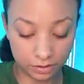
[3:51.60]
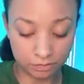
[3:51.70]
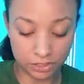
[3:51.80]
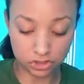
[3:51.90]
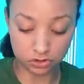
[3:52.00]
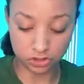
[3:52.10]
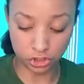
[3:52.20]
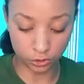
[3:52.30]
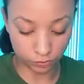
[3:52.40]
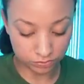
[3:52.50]
Mr.
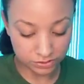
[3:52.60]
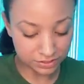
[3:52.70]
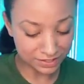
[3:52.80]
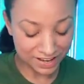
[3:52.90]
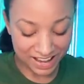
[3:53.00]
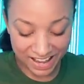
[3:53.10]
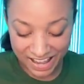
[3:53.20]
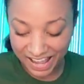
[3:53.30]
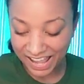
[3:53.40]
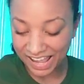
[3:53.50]
Jones.
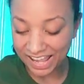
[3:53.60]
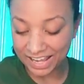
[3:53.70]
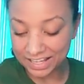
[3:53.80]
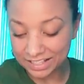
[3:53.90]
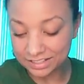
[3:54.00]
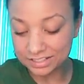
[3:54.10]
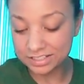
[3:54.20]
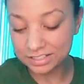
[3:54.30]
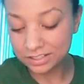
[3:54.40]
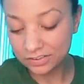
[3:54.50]
And
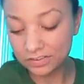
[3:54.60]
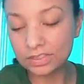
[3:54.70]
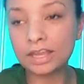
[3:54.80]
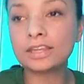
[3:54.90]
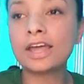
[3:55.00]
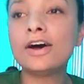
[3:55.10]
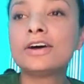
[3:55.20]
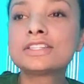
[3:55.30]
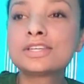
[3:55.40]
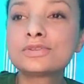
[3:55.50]
then they
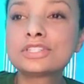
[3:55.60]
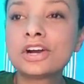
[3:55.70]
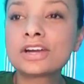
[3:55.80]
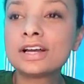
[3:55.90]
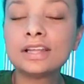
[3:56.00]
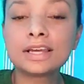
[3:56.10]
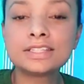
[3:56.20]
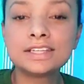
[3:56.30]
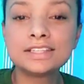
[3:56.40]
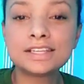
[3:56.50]
also start
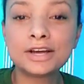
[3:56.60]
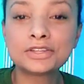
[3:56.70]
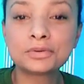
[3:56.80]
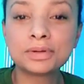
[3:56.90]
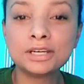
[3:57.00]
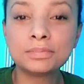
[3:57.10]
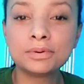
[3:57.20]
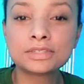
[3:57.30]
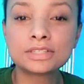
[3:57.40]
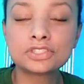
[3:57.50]
collecting these other
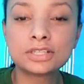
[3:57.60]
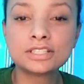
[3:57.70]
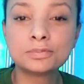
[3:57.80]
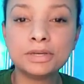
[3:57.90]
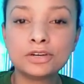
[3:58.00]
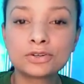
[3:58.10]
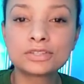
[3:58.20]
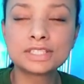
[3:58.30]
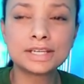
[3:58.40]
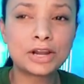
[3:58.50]
people, such as Peter
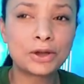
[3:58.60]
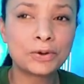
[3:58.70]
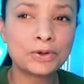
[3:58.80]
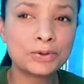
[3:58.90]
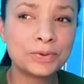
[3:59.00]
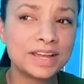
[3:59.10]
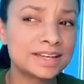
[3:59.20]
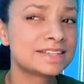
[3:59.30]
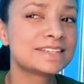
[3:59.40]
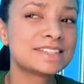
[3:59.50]
Guzzino, who
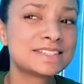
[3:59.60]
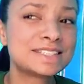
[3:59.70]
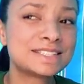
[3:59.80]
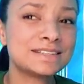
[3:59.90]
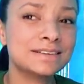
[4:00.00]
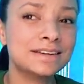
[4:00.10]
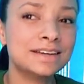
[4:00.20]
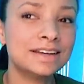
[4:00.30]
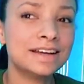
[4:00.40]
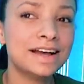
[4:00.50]
is
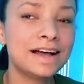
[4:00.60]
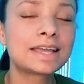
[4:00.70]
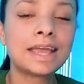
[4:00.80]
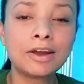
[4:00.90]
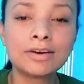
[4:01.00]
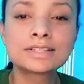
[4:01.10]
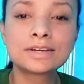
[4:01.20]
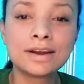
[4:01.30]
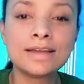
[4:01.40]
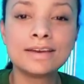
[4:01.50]
a
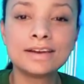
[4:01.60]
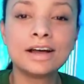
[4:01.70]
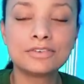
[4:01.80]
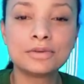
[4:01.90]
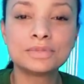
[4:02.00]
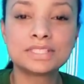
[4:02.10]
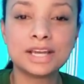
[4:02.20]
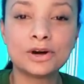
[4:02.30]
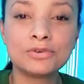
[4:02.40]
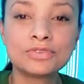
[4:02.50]
character in and of
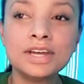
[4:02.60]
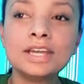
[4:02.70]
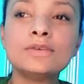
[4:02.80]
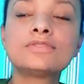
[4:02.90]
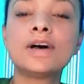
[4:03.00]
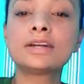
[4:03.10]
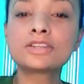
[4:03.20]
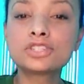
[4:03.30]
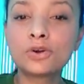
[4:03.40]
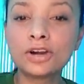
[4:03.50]
himself. He was
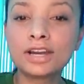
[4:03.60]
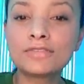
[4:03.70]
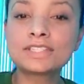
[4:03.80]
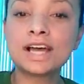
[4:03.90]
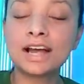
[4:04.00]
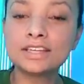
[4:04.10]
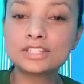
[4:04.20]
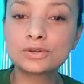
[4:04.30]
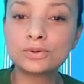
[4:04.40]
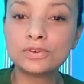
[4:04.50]
valedictorian of his high
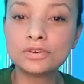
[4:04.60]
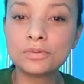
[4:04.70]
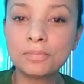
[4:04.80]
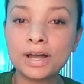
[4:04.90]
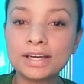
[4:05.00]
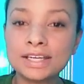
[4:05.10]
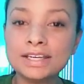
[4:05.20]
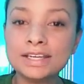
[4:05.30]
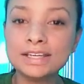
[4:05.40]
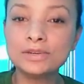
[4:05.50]
school, but
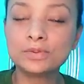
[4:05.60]
he